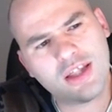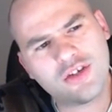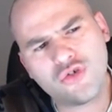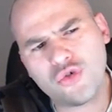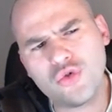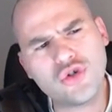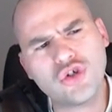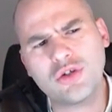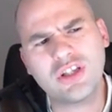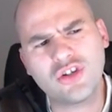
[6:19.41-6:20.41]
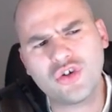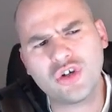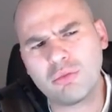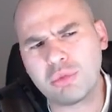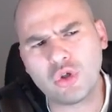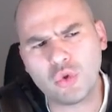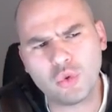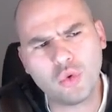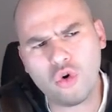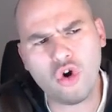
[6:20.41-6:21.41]
True should turn
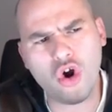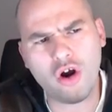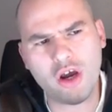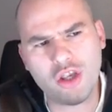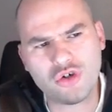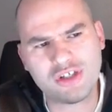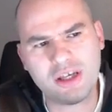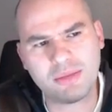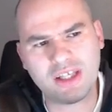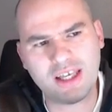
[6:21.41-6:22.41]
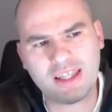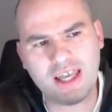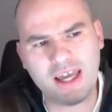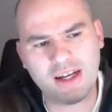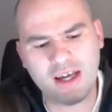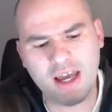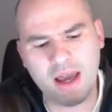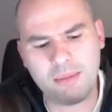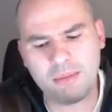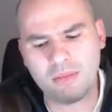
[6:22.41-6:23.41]
blue or orange or something like that.
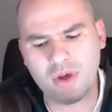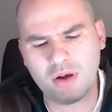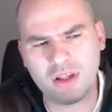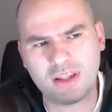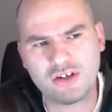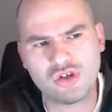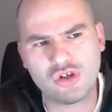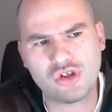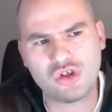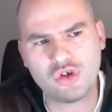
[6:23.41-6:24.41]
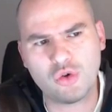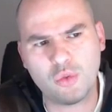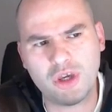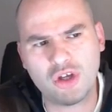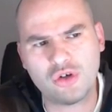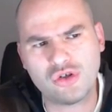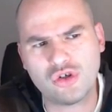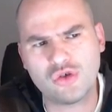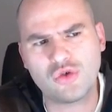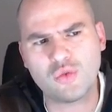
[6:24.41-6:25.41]
We can also
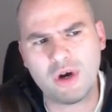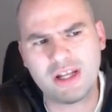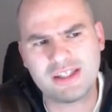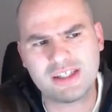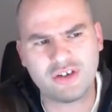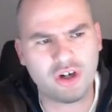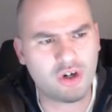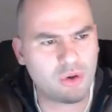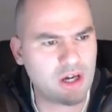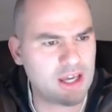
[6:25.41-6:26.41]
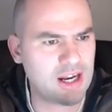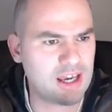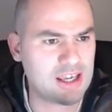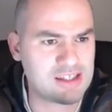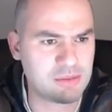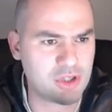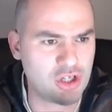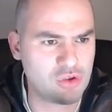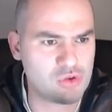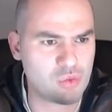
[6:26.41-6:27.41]
use 1 and 0, and I guess I'm going to
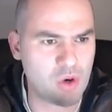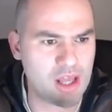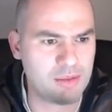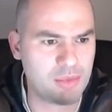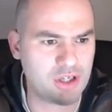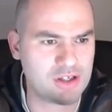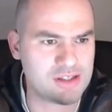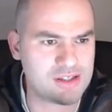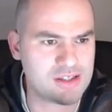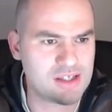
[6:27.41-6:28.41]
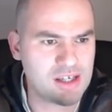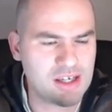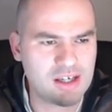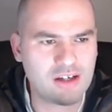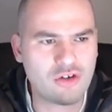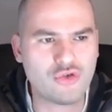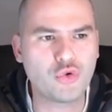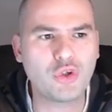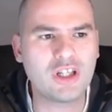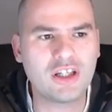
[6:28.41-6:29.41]
use 1 because
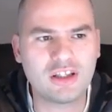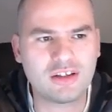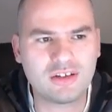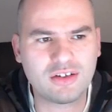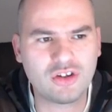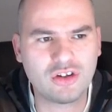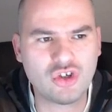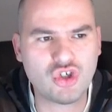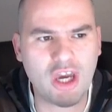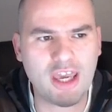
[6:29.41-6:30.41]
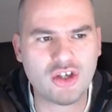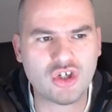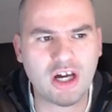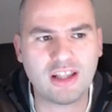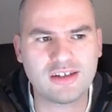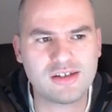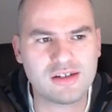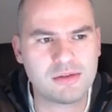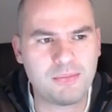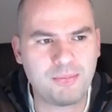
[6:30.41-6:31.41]
true didn't change
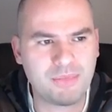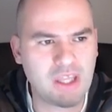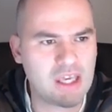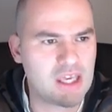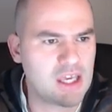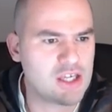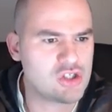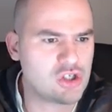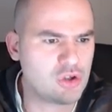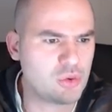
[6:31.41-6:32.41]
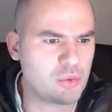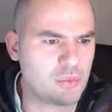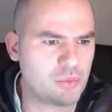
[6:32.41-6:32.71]
colors. So